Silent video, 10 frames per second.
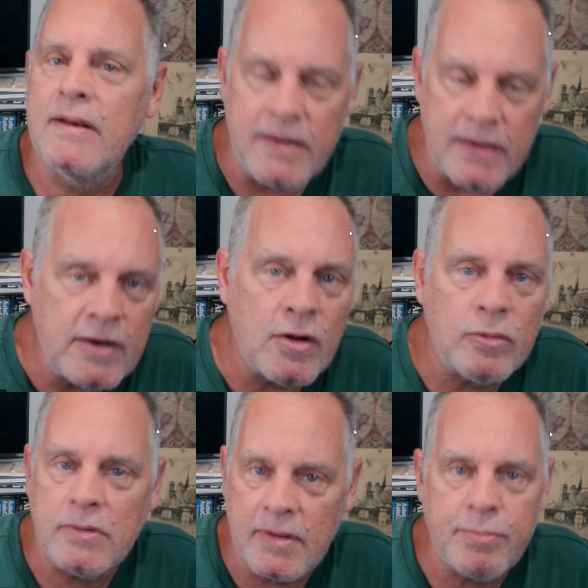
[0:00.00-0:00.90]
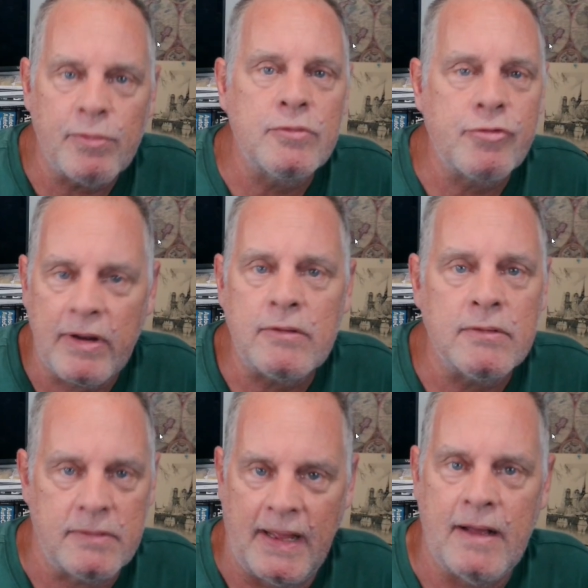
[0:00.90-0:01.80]
neoliberal
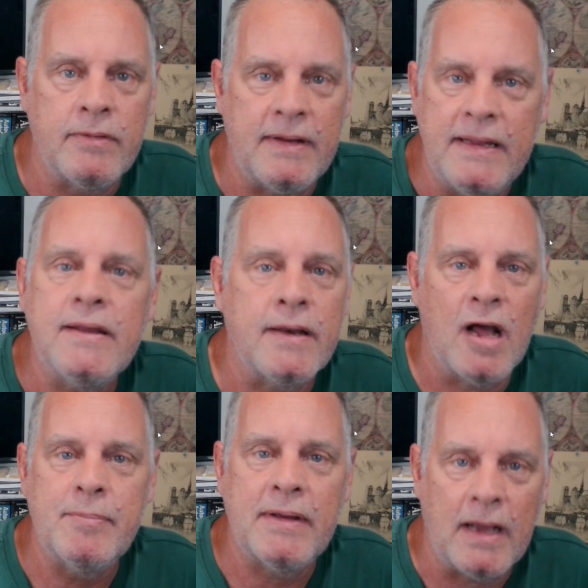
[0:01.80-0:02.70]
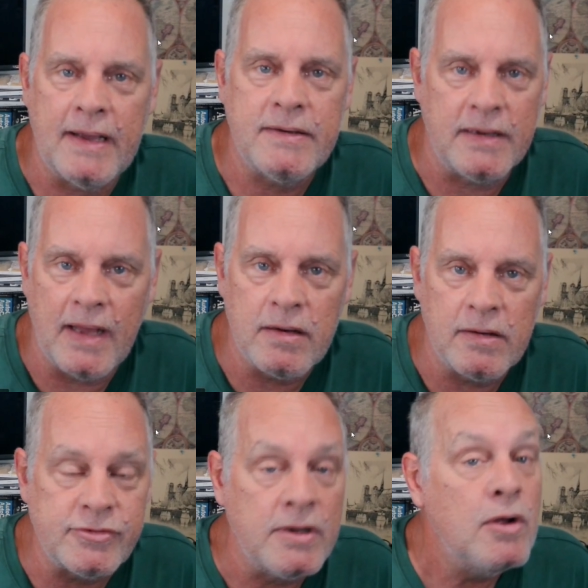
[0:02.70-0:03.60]
trickle-down economic
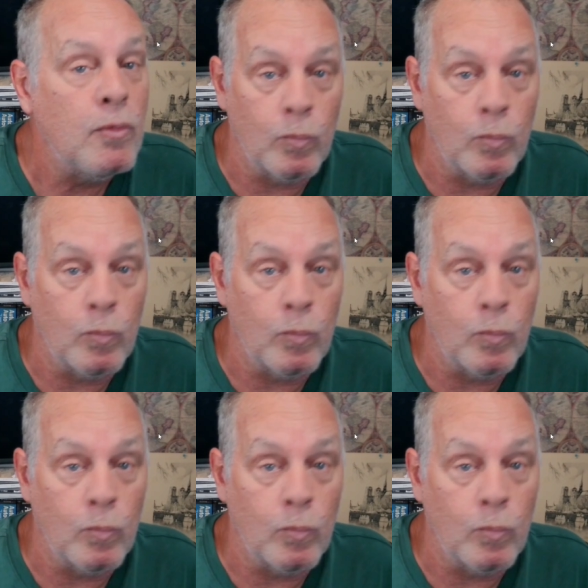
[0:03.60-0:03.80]
ideology